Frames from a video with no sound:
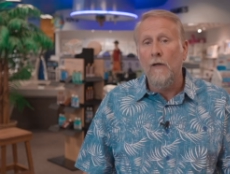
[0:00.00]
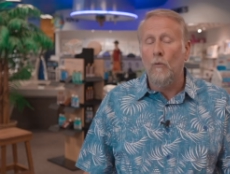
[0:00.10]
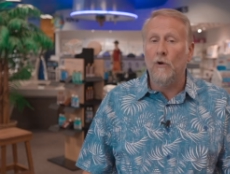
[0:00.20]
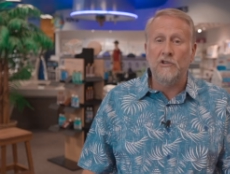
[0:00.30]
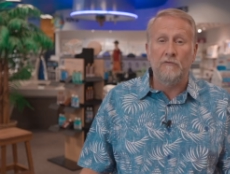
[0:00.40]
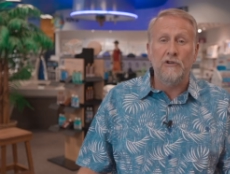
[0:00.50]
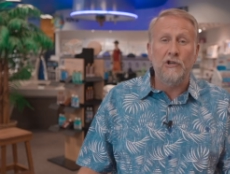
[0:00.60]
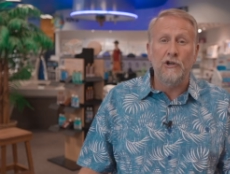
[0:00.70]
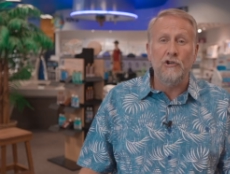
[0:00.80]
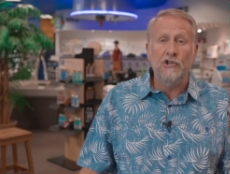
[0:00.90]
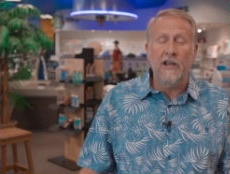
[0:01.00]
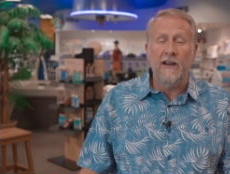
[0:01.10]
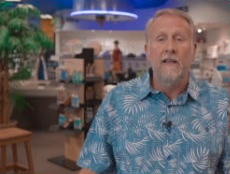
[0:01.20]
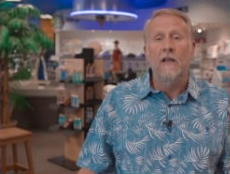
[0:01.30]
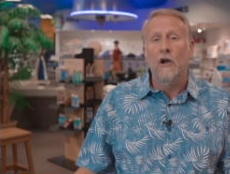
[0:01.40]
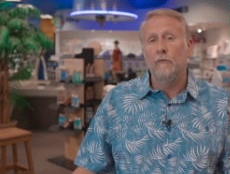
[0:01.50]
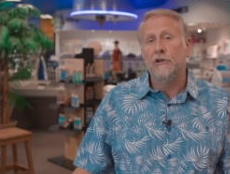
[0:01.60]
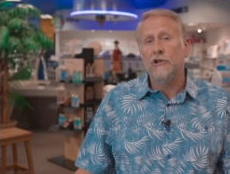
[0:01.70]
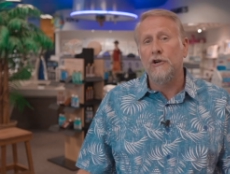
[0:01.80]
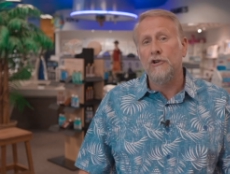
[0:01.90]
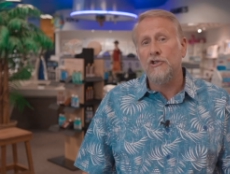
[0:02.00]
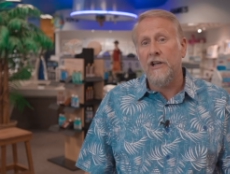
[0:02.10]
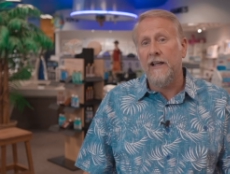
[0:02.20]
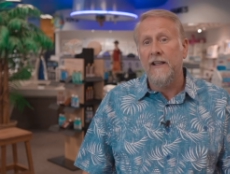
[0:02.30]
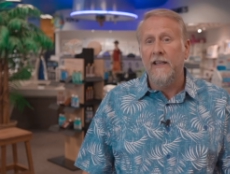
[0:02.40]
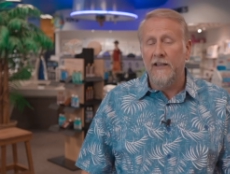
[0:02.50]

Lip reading: What is a return jet? A return jet